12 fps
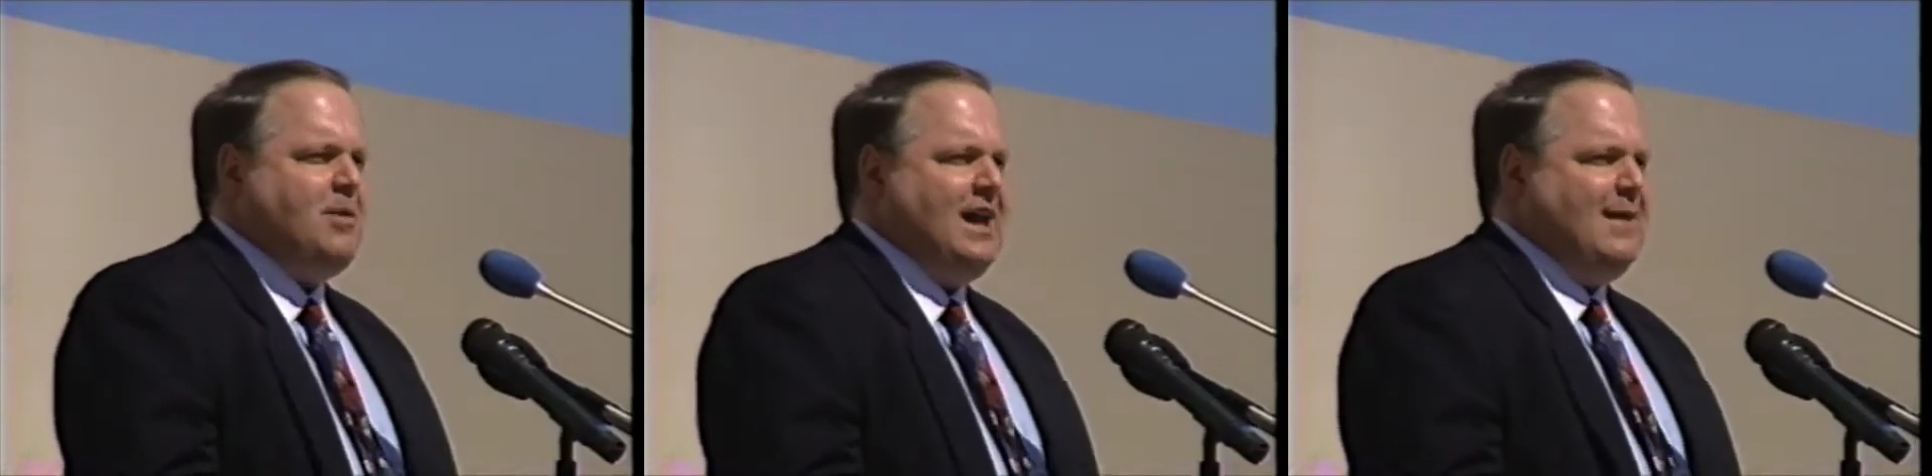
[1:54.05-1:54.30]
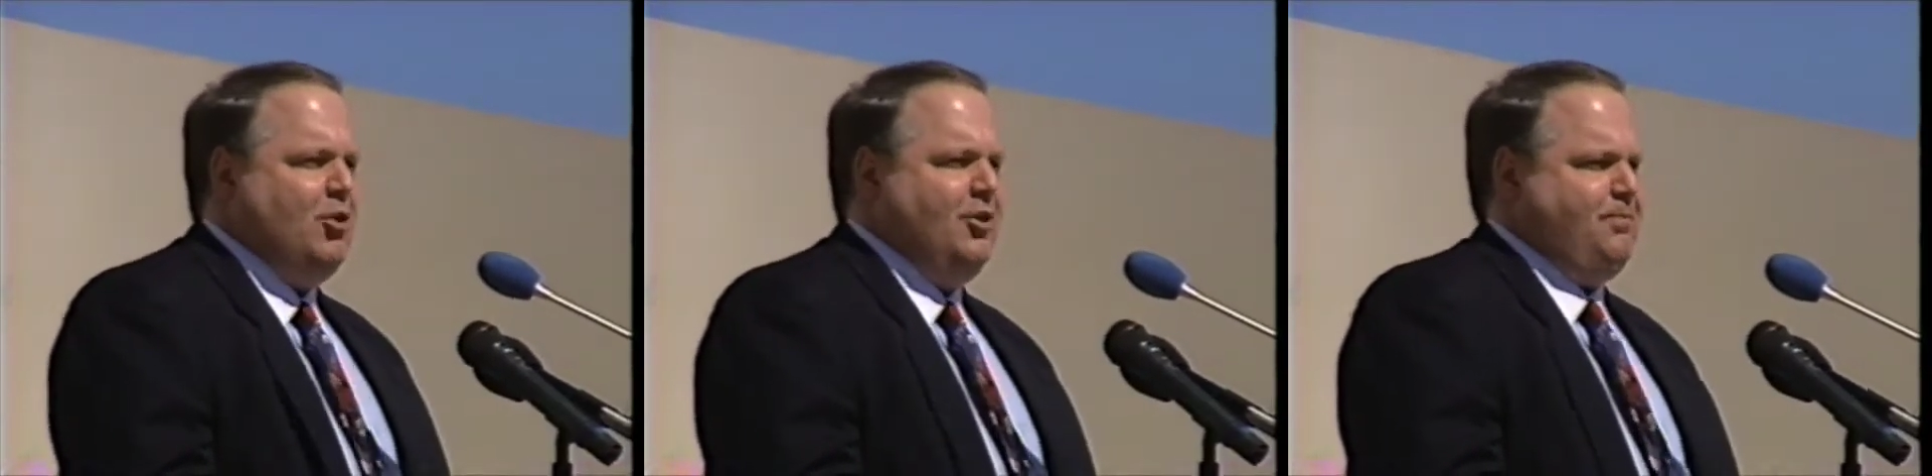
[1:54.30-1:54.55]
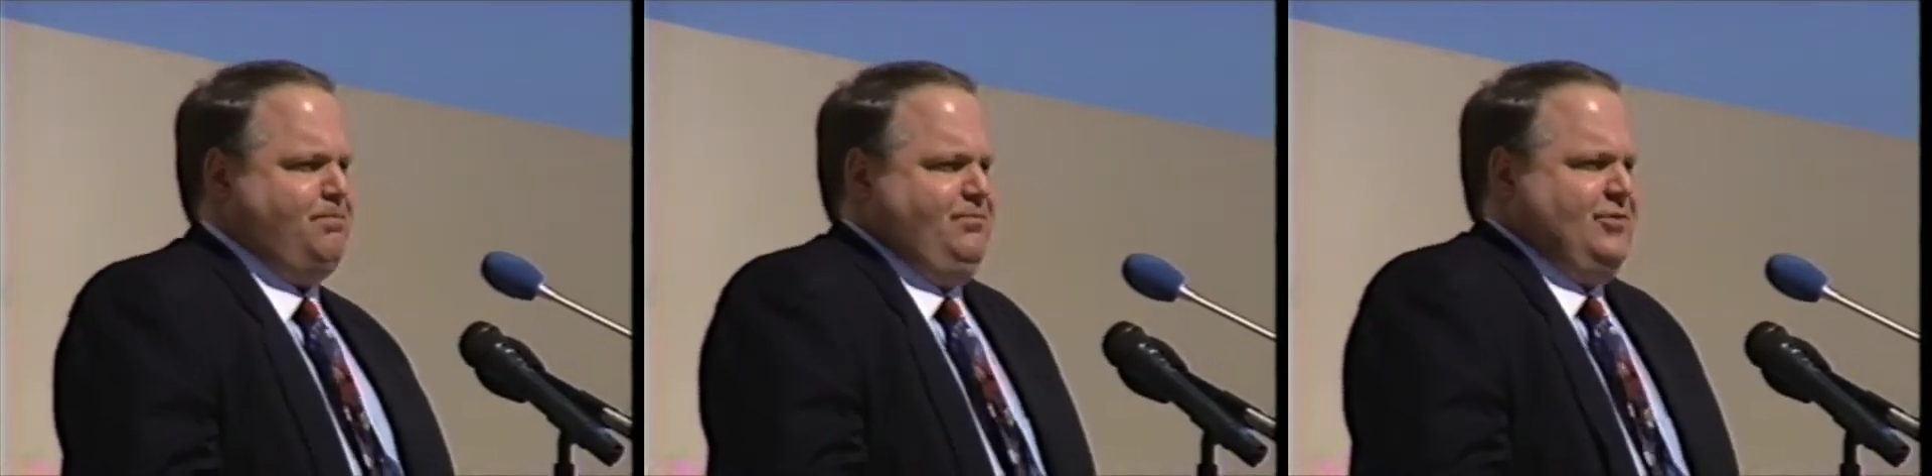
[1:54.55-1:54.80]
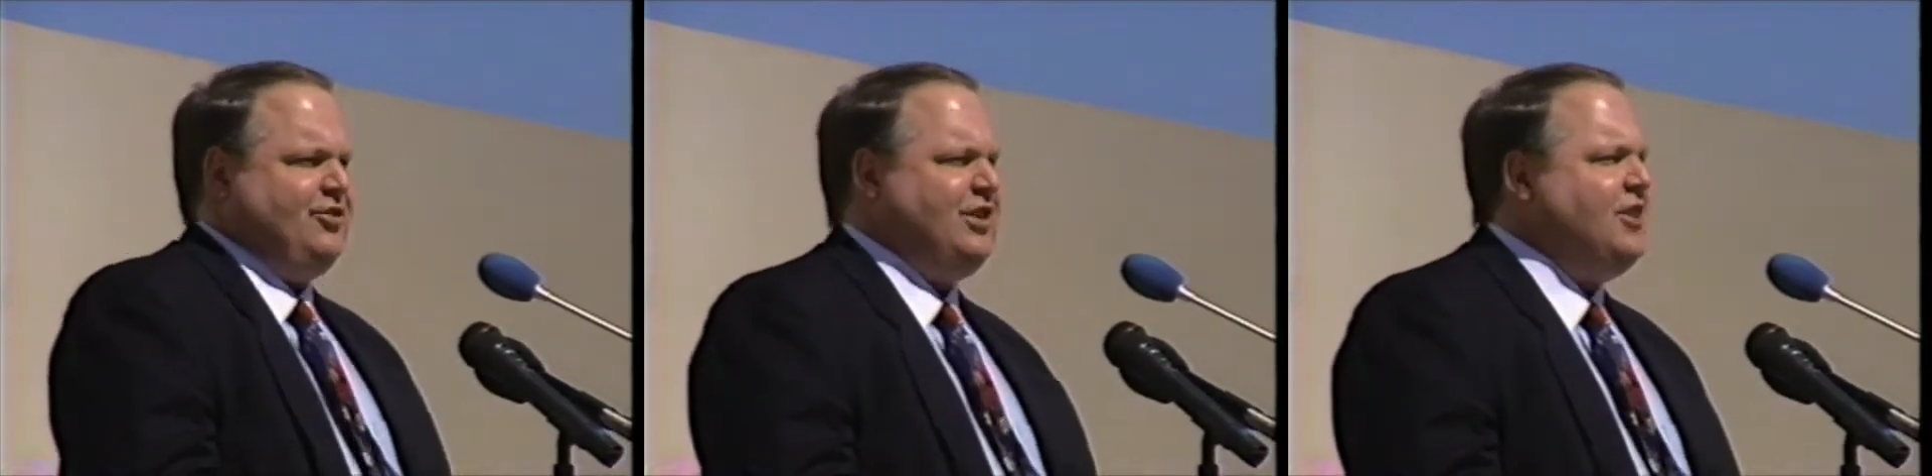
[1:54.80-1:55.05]
be able
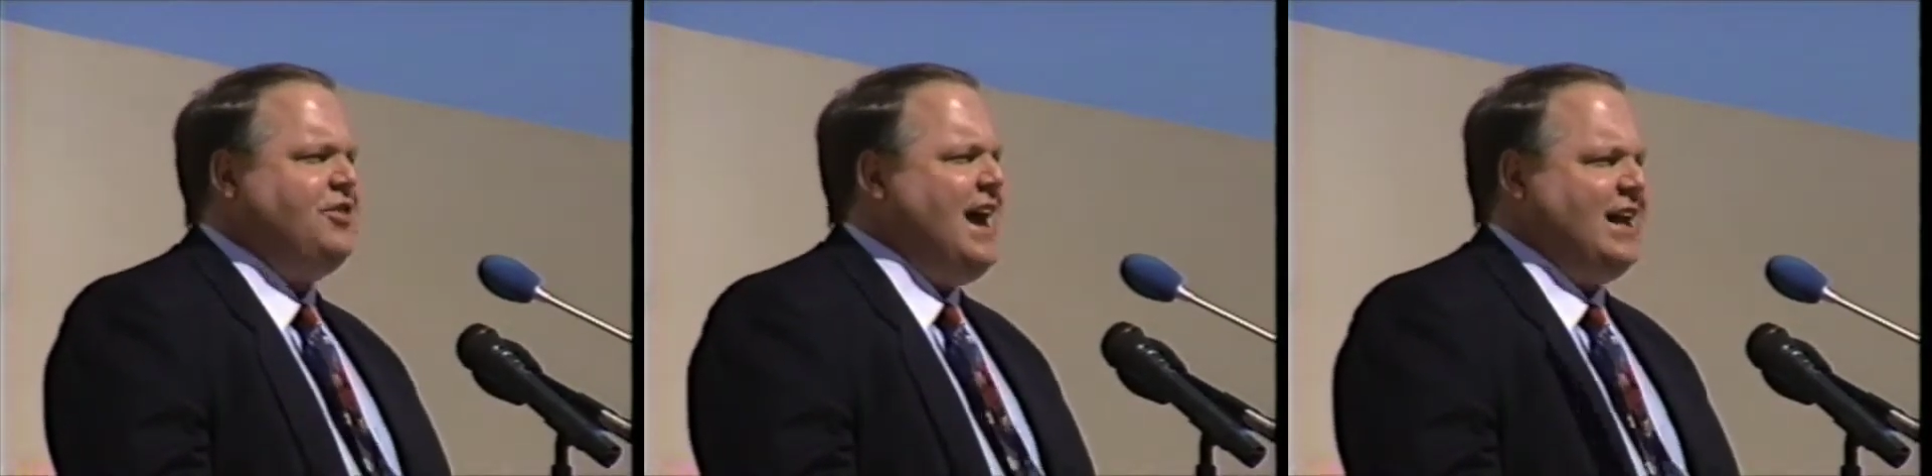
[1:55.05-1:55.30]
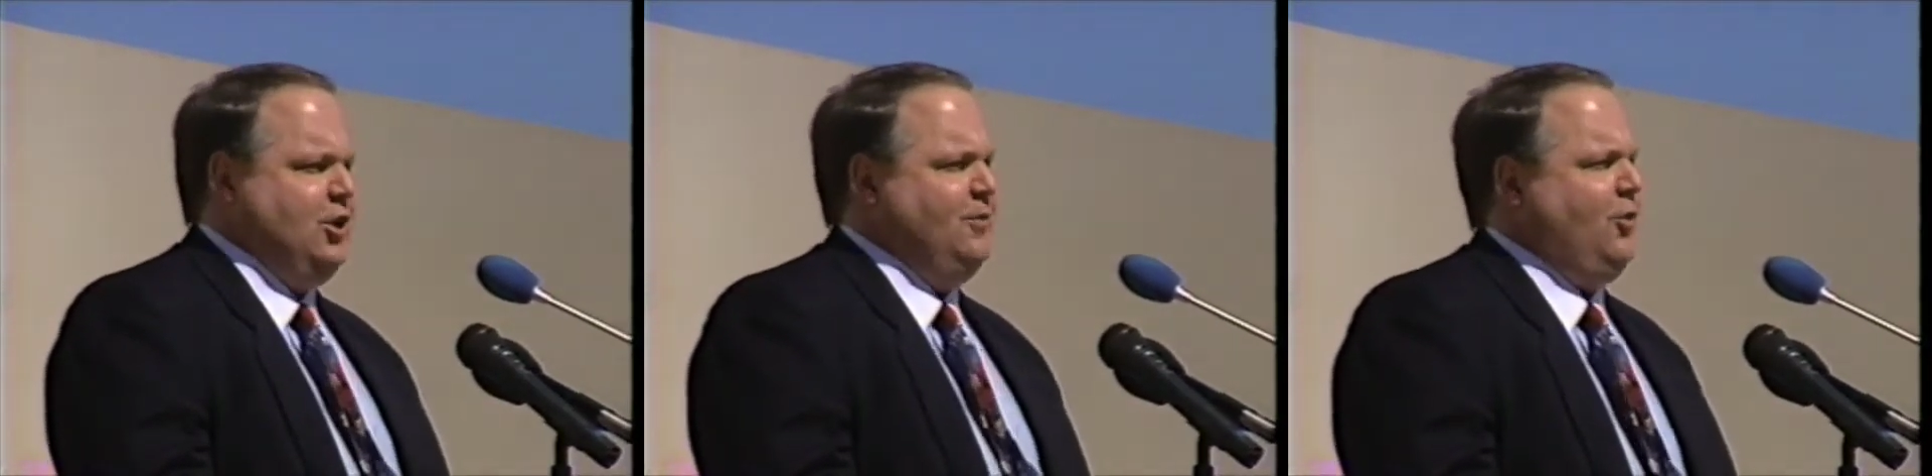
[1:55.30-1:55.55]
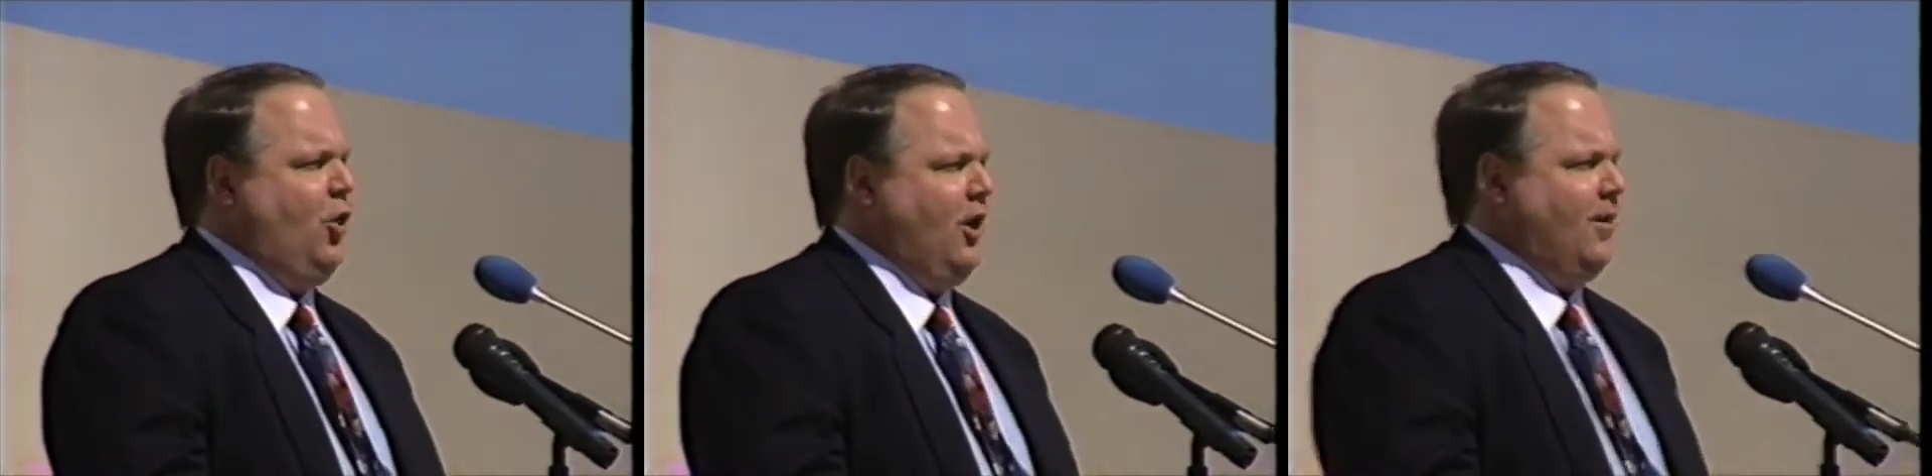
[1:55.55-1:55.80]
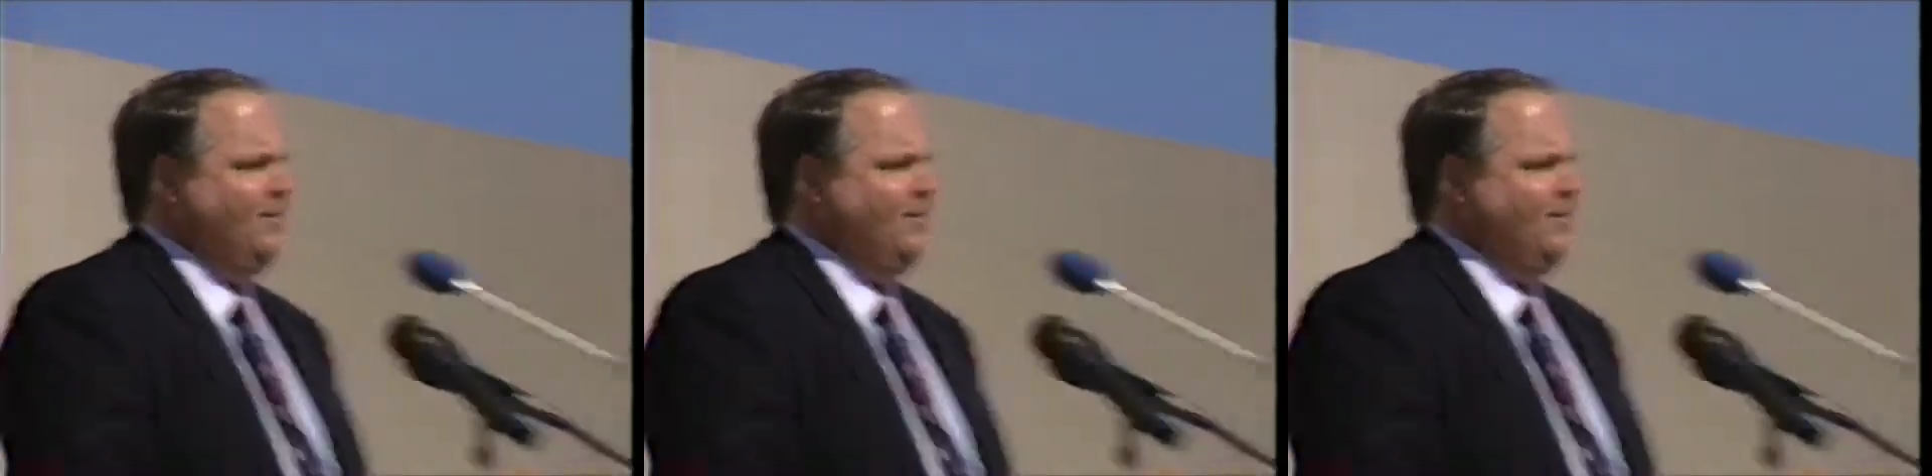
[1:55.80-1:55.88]
to say thank you for.